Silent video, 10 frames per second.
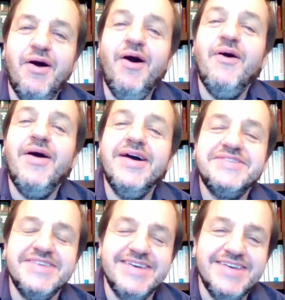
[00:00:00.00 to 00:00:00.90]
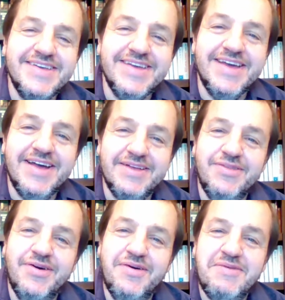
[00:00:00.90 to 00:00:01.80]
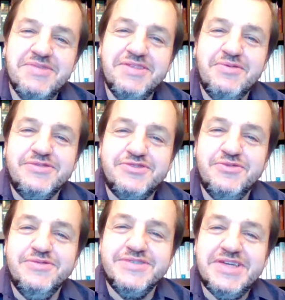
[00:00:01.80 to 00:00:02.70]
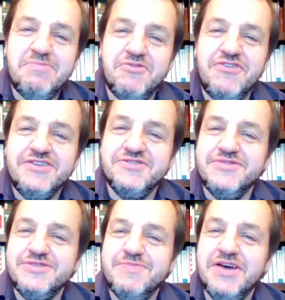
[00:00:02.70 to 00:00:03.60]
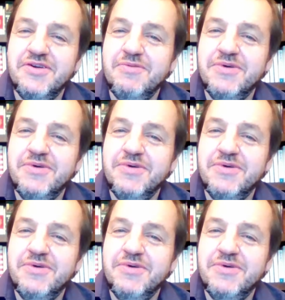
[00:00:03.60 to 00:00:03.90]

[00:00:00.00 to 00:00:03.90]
oh, I see. Yeah, no, I mean, with students, yeah, professor is better.